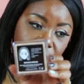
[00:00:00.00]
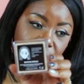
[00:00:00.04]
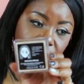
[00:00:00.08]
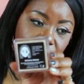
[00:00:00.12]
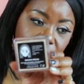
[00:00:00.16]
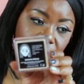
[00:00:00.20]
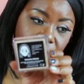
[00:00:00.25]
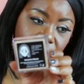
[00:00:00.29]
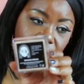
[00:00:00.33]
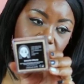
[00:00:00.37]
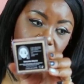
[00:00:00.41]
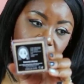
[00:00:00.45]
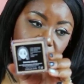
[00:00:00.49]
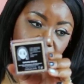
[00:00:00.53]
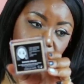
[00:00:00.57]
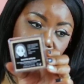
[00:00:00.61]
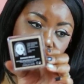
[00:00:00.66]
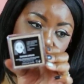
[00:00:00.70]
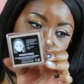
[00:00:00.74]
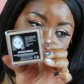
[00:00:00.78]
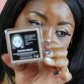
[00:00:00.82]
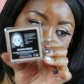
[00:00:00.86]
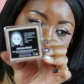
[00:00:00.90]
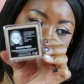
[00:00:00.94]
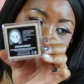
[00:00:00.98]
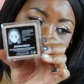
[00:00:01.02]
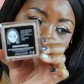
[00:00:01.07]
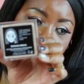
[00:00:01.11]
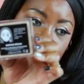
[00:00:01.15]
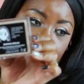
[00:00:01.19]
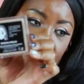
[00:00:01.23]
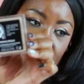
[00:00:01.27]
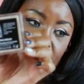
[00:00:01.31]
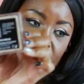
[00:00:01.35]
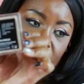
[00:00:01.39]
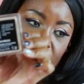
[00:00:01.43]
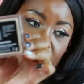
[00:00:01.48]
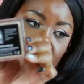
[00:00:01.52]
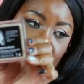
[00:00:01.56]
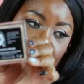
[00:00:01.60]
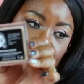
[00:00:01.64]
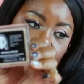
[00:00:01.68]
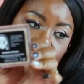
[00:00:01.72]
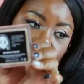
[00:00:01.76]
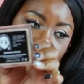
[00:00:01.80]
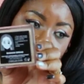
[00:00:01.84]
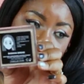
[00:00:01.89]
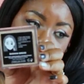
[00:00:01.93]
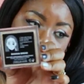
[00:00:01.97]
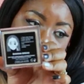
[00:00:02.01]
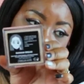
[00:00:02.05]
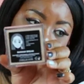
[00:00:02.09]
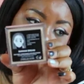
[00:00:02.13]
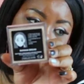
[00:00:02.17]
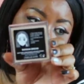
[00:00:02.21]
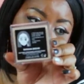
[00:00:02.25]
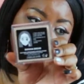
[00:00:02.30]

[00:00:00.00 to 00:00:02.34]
[no speech]